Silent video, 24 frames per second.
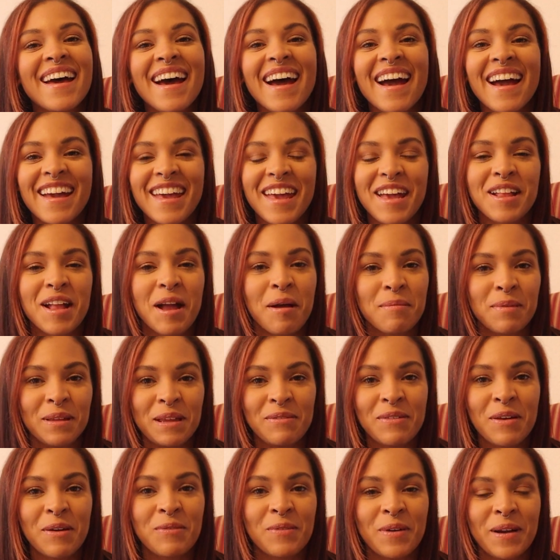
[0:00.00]
I cannot
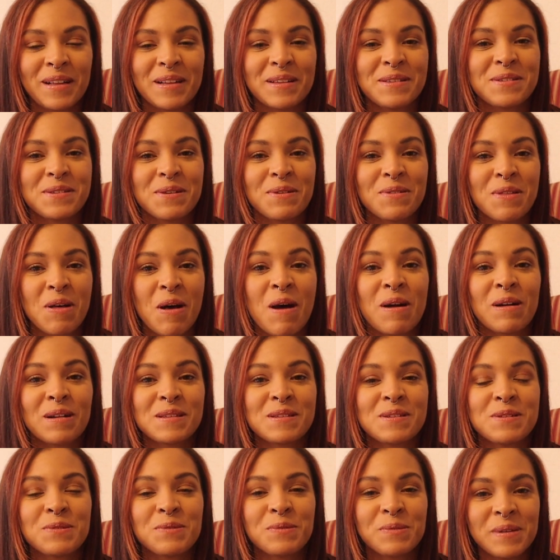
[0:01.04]
believe I've waited so long
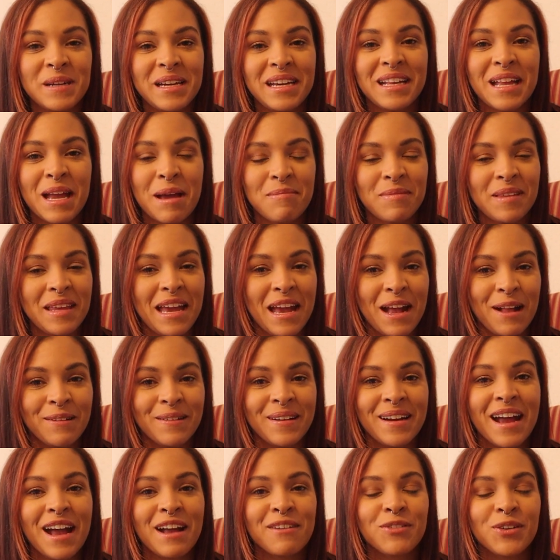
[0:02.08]
to read Emily
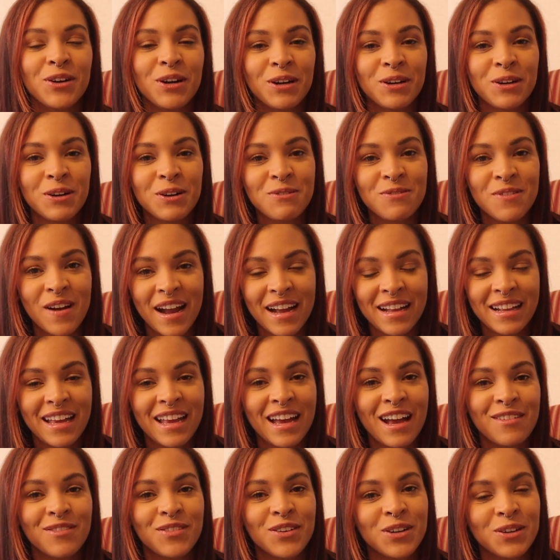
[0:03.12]
Henry. I've heard her writing,
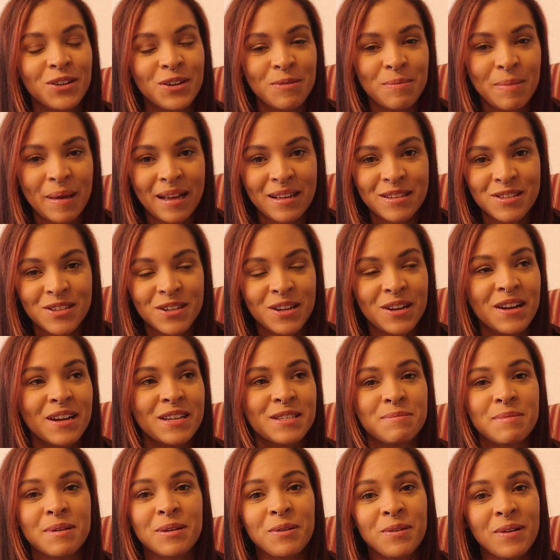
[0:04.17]
I've heard her banter has
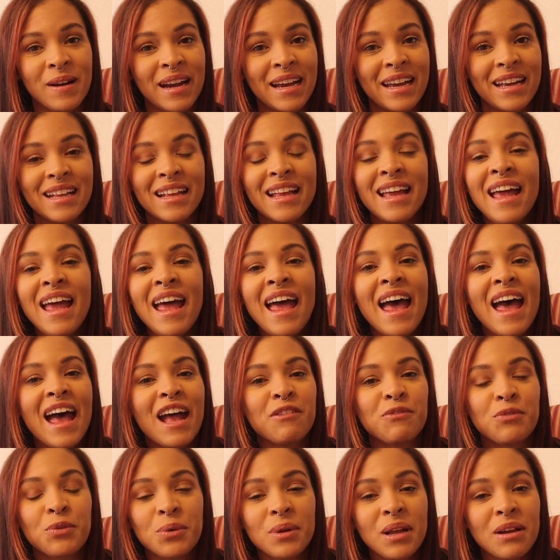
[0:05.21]
been great,
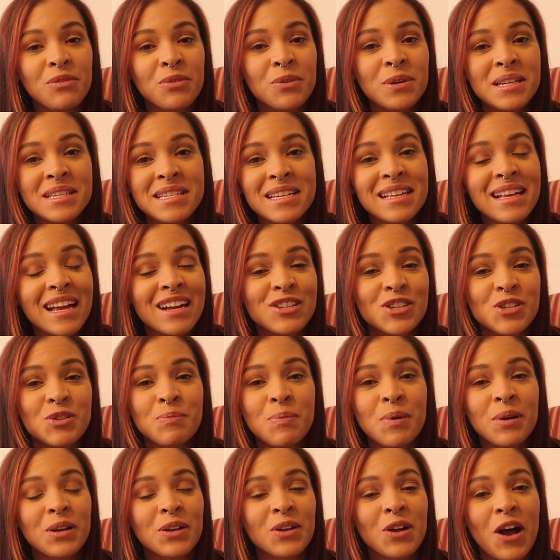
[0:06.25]
and for whatever reason, I just
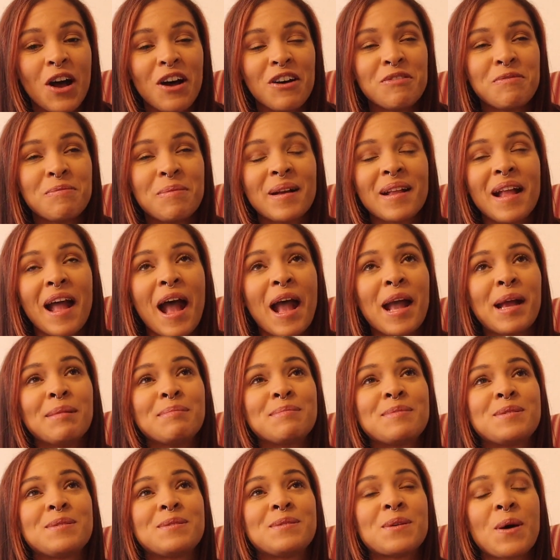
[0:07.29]
put it off, but I am
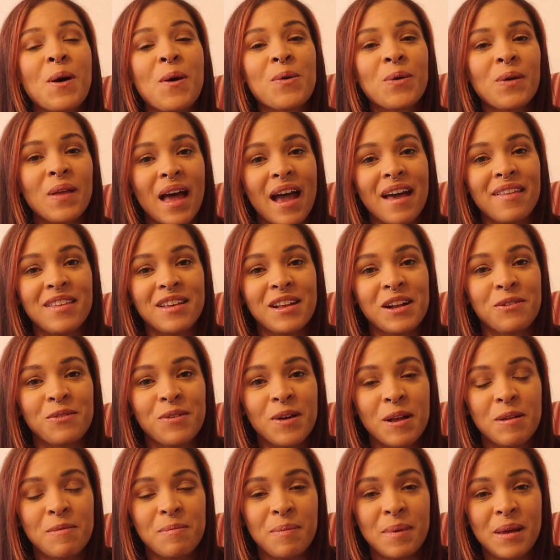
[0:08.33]
so glad that I
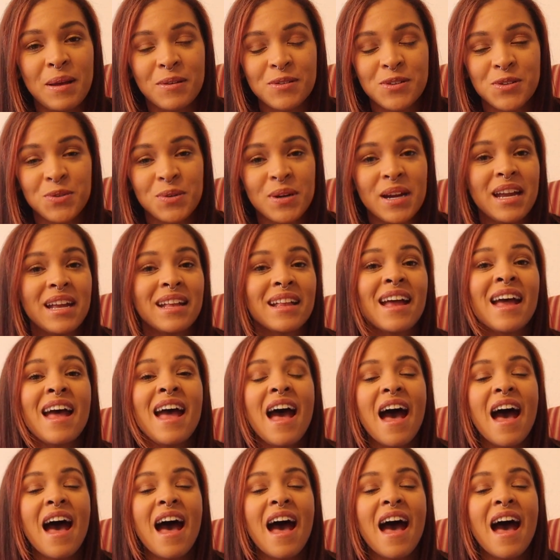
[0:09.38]
read Beach Read.